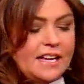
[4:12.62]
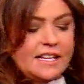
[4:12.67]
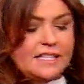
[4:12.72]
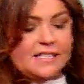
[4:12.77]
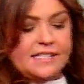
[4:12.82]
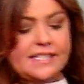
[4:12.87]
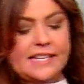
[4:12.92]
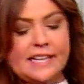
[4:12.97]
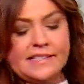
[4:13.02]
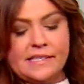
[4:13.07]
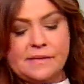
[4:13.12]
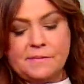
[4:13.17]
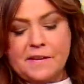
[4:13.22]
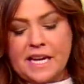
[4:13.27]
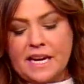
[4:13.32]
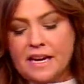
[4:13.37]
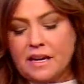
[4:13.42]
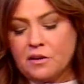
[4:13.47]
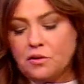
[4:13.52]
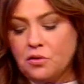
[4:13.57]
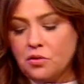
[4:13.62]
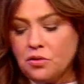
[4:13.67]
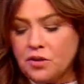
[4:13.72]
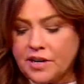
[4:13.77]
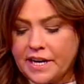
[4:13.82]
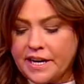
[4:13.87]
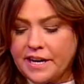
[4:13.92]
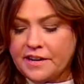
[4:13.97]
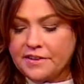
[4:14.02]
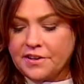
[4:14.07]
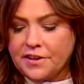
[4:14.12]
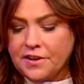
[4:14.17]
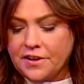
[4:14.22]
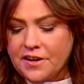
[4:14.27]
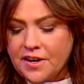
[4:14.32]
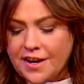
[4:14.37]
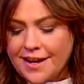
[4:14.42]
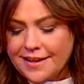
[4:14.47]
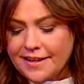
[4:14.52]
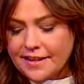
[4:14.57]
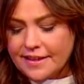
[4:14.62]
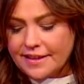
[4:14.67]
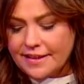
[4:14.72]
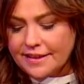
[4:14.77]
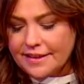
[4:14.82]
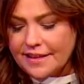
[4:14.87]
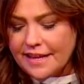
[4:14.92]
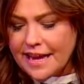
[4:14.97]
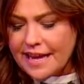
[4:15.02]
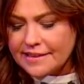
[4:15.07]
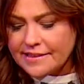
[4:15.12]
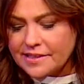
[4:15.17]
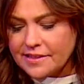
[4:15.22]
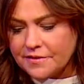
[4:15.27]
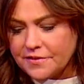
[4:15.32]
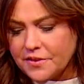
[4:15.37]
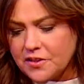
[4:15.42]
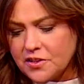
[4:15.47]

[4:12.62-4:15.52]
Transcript: sesame and coriander, lots of